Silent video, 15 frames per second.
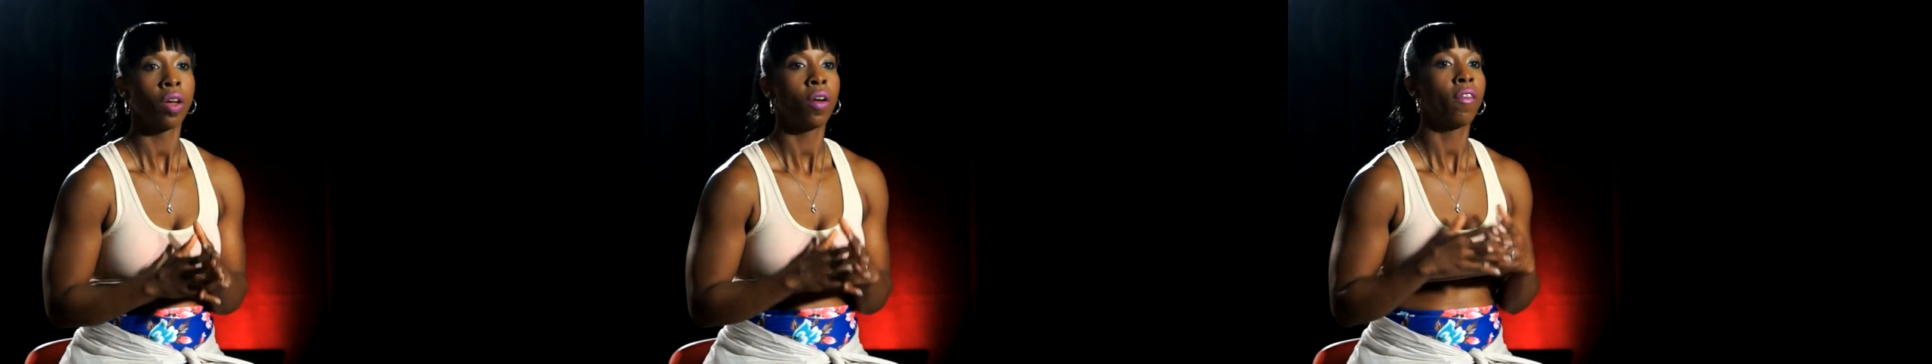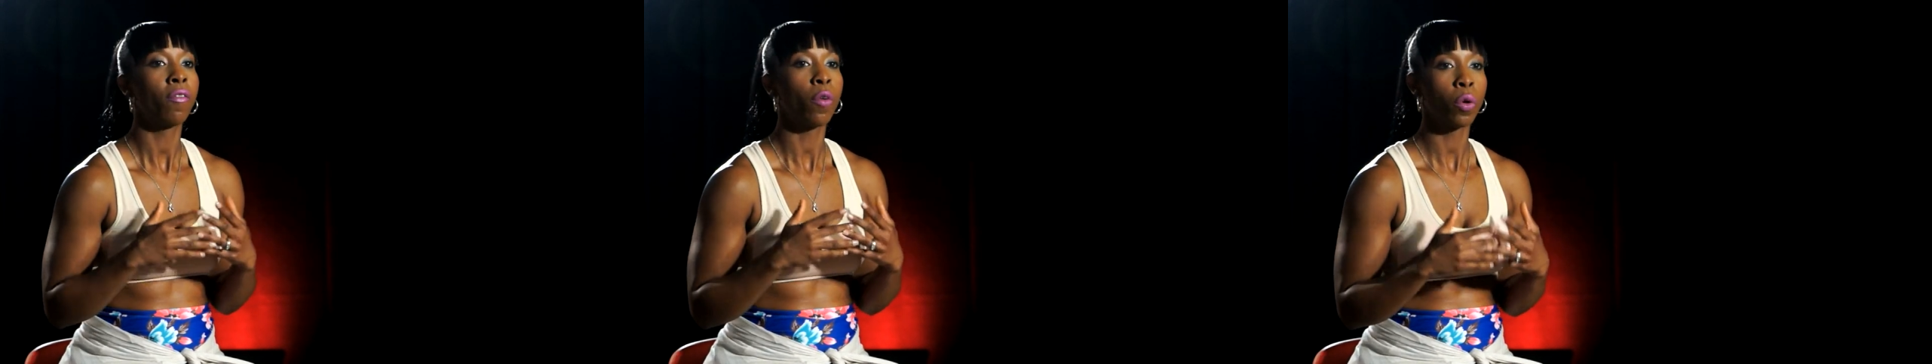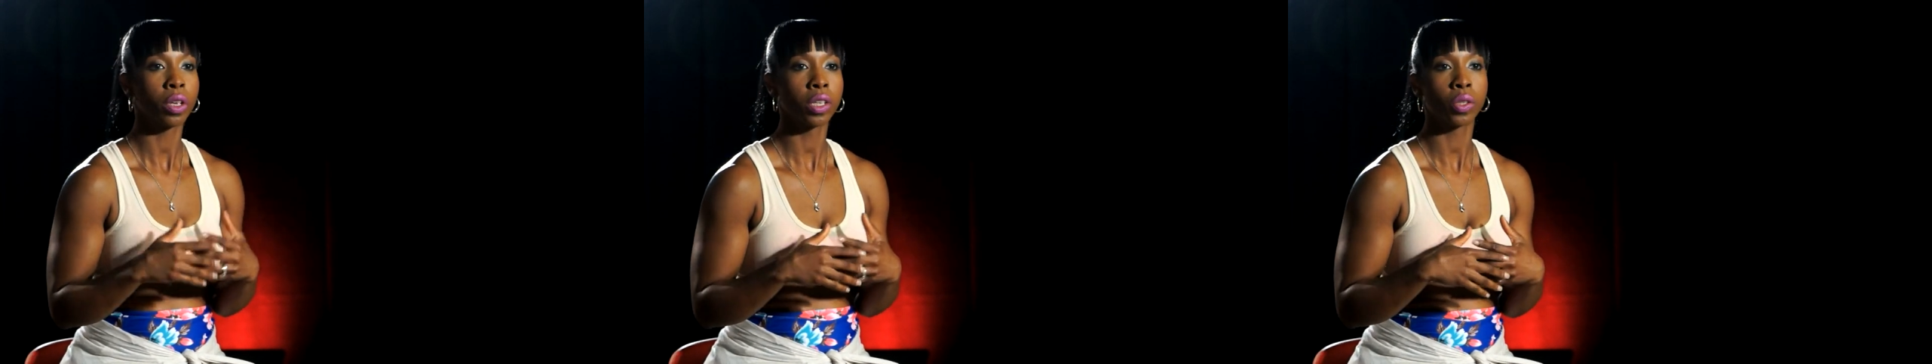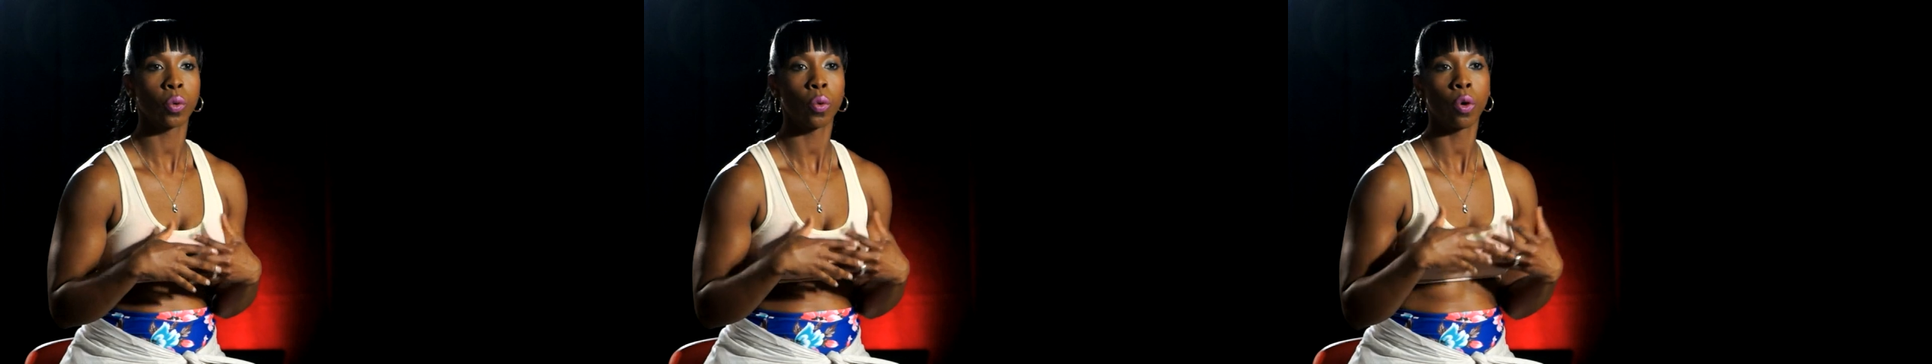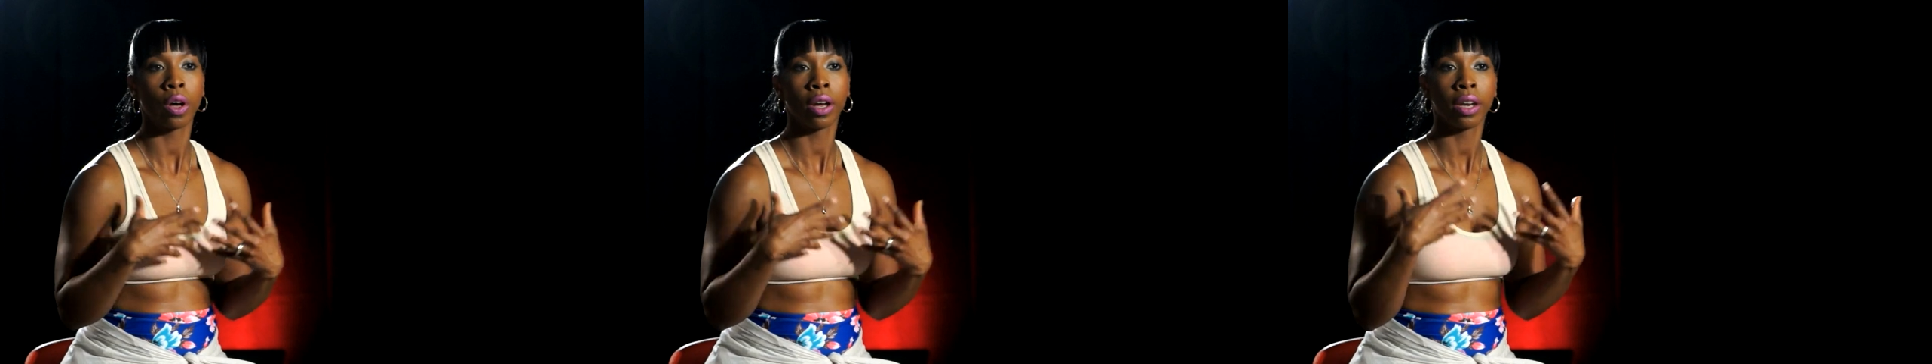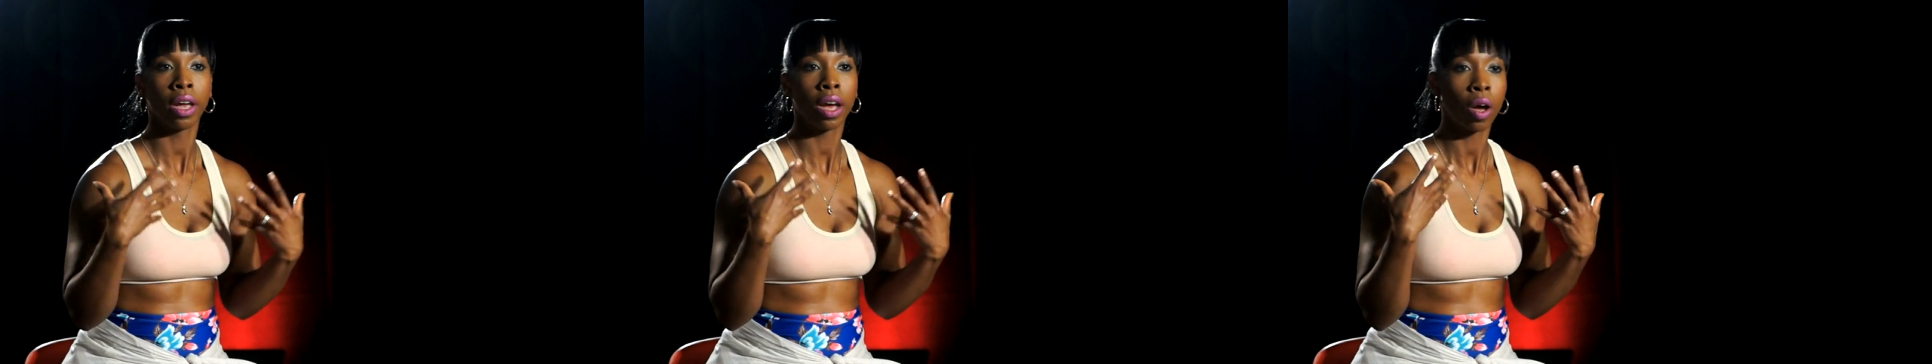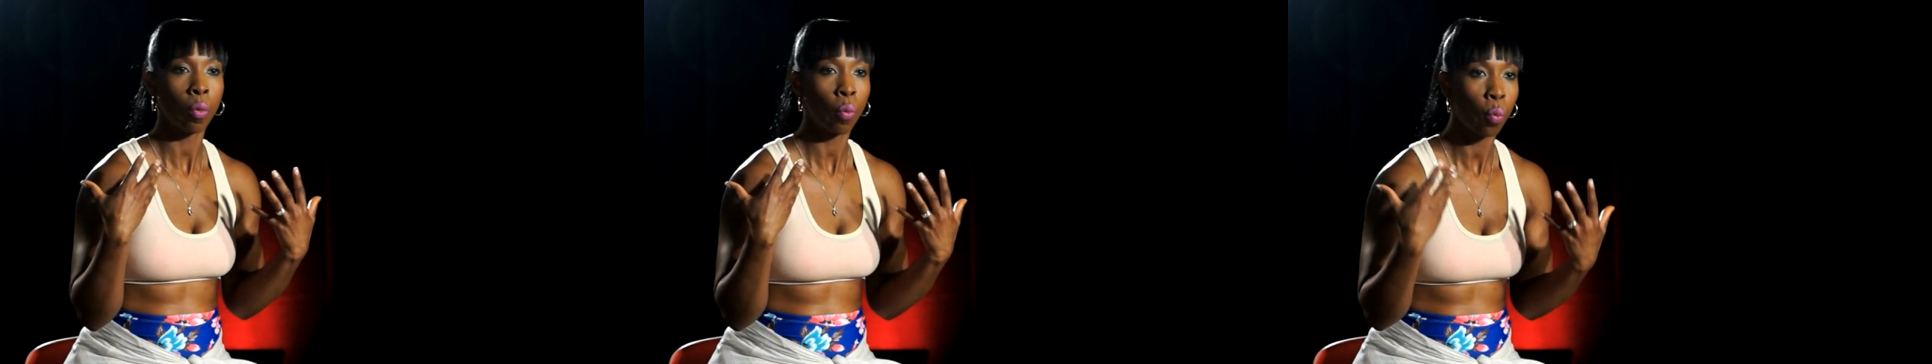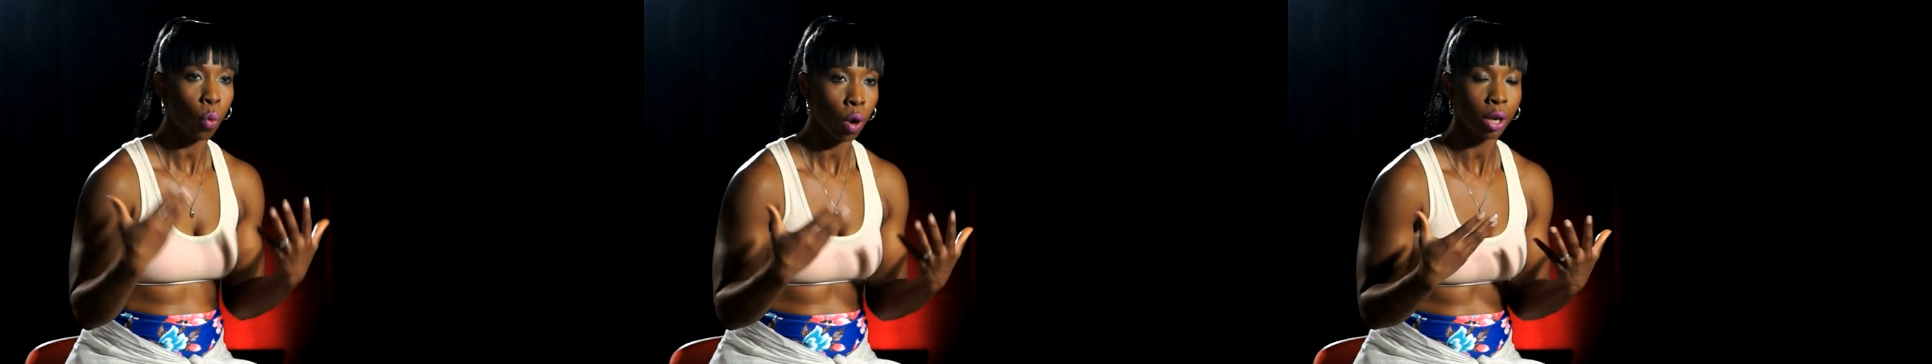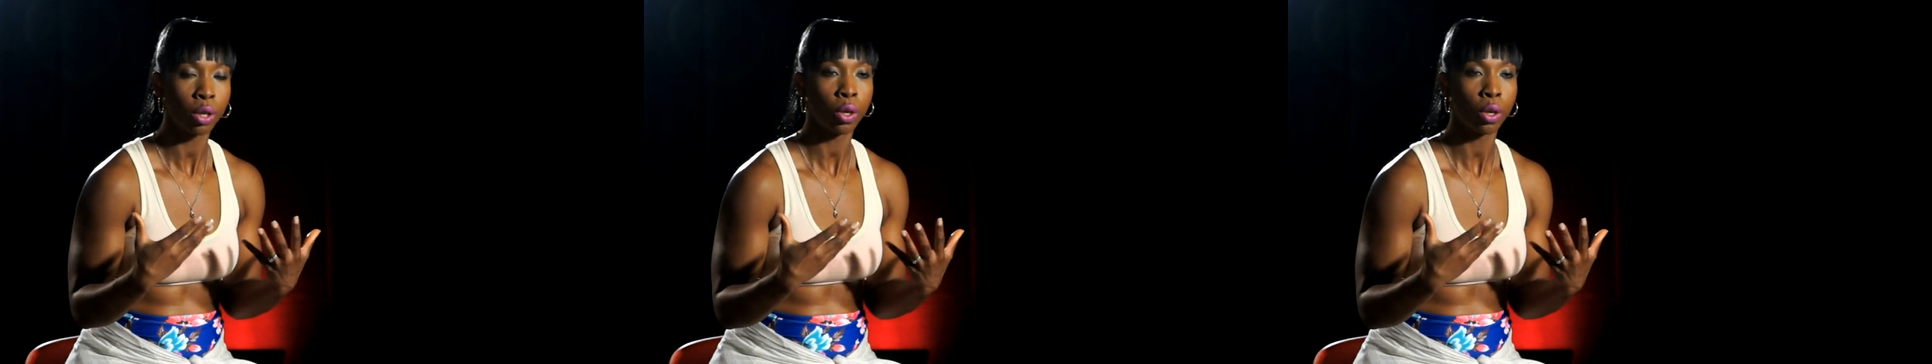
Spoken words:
focused on one